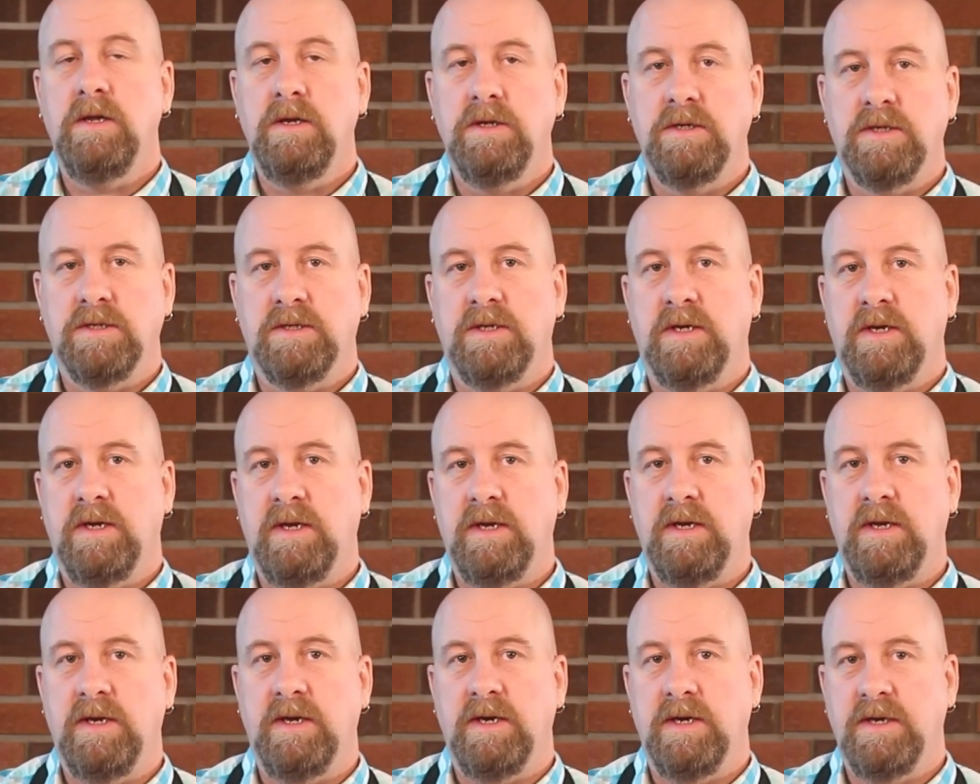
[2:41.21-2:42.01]
just a
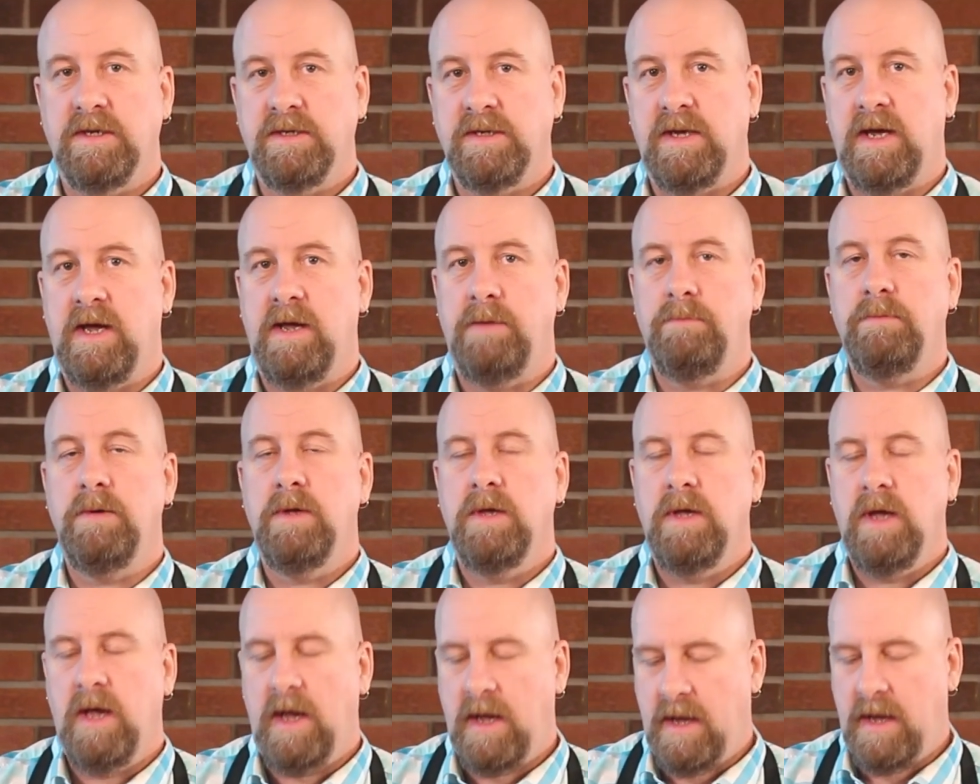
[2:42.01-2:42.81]
little at a time
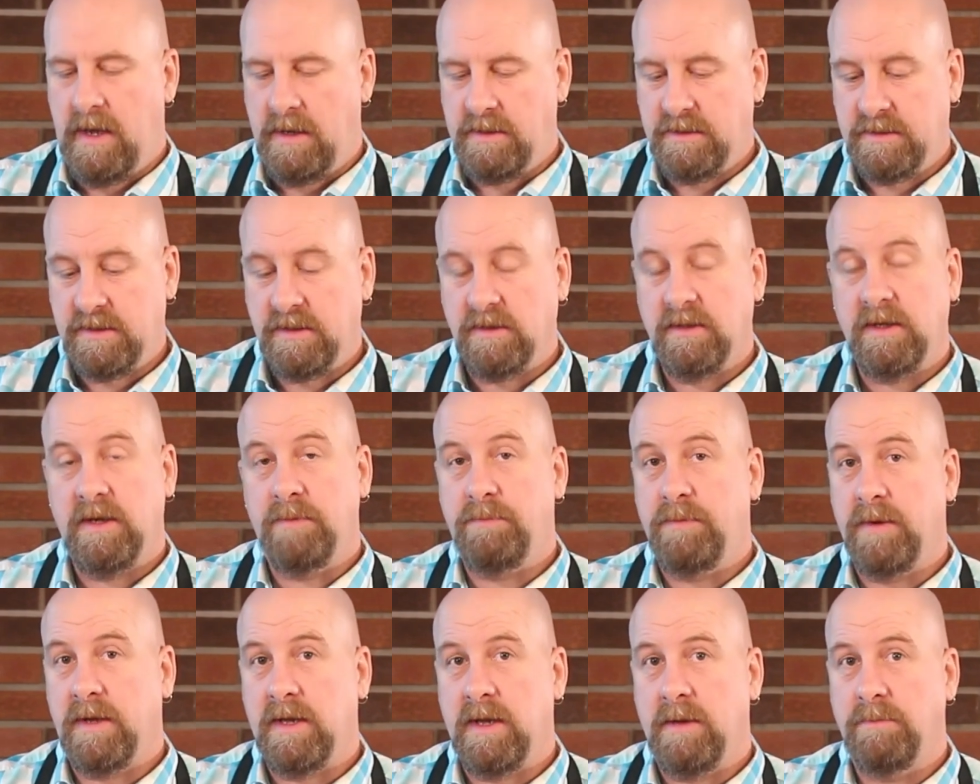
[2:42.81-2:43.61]
until
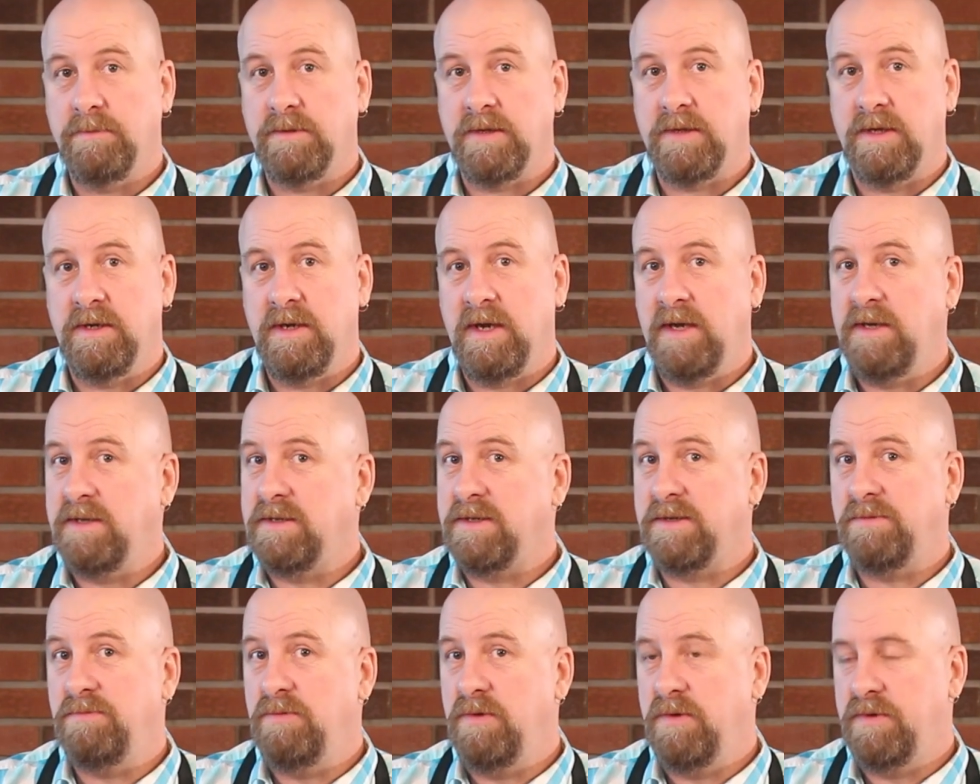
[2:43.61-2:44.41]
it becomes a nice
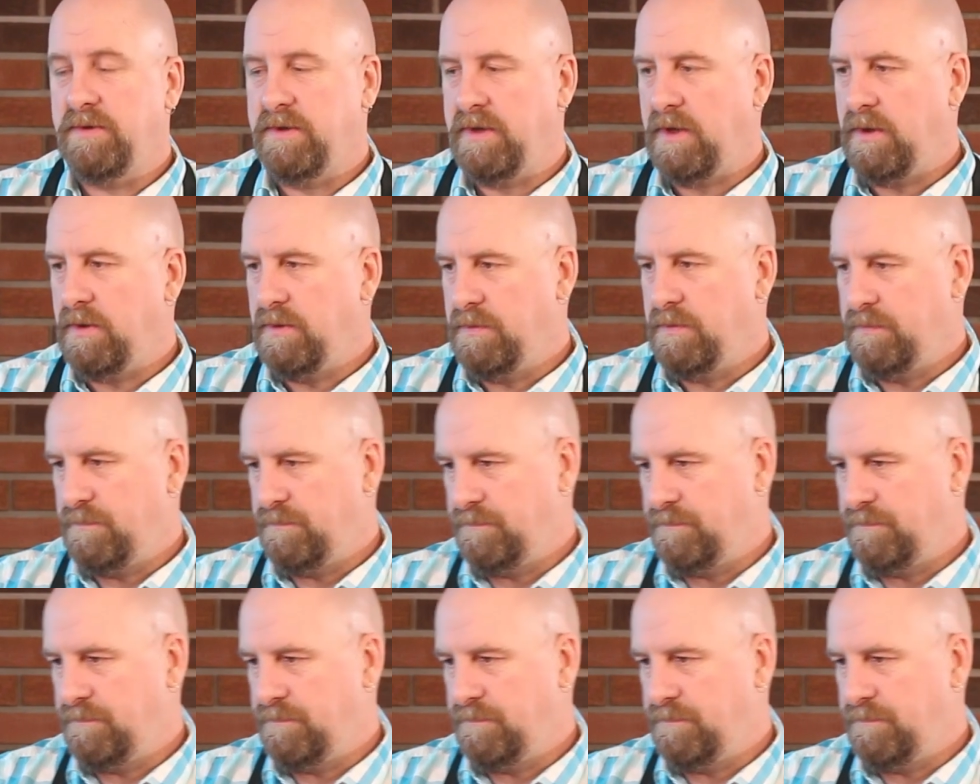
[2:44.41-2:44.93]
smooth dough.